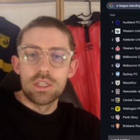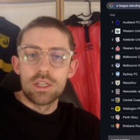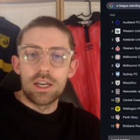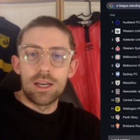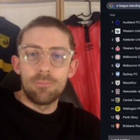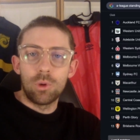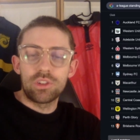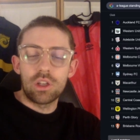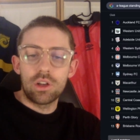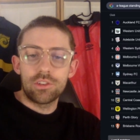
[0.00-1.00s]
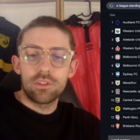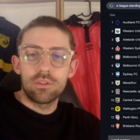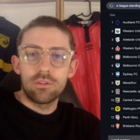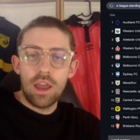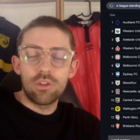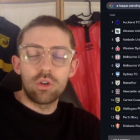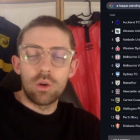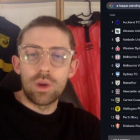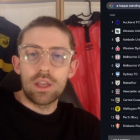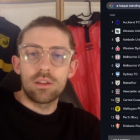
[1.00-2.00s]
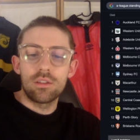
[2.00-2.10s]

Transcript: Once again, guys, have a great week.